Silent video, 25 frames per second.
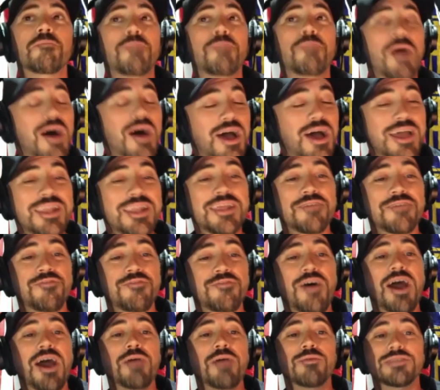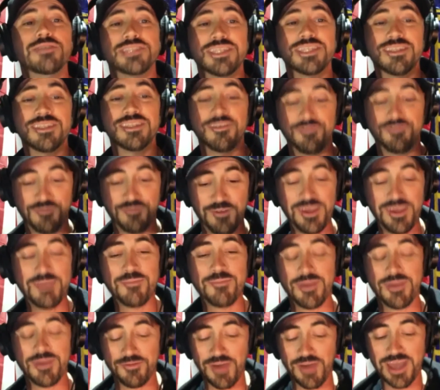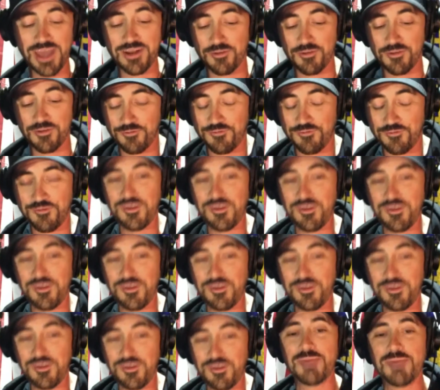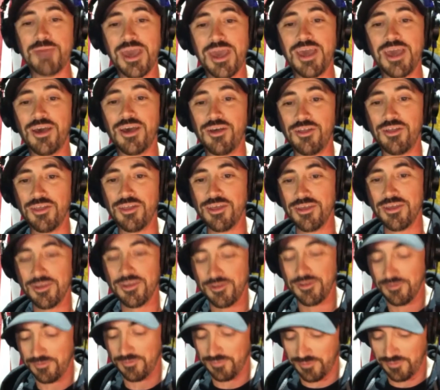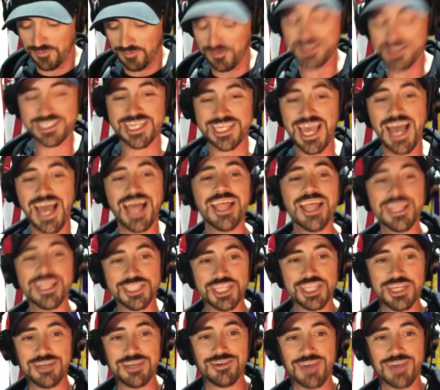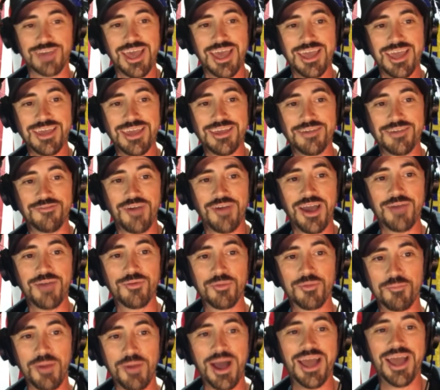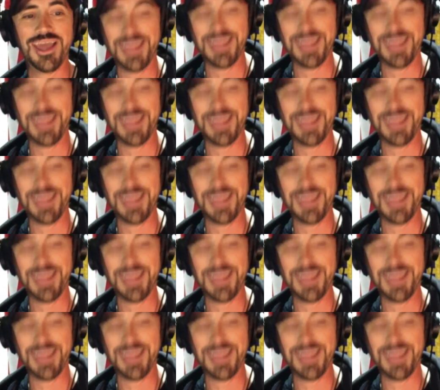But if I was in the fem, if I had a female physiology, okay, if I were by,